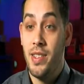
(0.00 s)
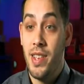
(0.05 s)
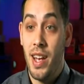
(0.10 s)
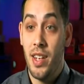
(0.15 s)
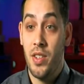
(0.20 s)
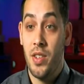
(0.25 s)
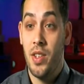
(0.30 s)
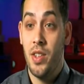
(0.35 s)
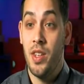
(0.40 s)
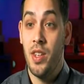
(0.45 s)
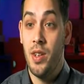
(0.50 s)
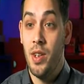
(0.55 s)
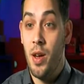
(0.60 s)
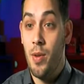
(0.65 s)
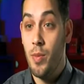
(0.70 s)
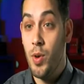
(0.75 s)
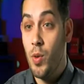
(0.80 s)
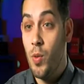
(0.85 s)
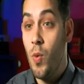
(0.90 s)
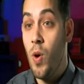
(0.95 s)
is actually the
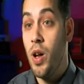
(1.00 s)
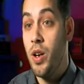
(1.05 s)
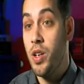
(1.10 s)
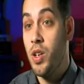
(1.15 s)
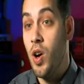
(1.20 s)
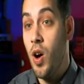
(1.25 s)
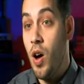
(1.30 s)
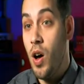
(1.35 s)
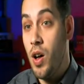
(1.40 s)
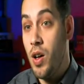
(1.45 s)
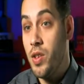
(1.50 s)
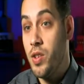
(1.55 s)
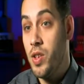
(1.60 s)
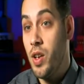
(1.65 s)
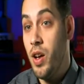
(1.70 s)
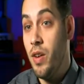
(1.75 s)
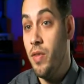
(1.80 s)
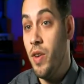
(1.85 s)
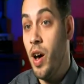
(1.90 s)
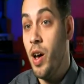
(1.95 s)
#1 cause
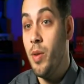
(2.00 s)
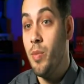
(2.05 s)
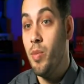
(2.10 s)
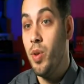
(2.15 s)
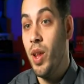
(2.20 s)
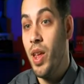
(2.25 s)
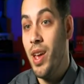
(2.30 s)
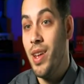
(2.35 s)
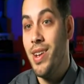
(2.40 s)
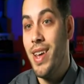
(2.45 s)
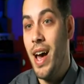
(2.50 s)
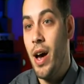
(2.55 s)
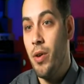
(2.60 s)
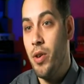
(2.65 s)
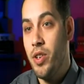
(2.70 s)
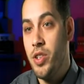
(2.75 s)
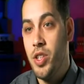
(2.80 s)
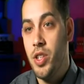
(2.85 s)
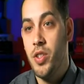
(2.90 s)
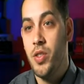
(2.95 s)
of unplanned
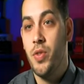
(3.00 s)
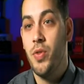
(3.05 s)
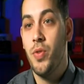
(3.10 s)
outages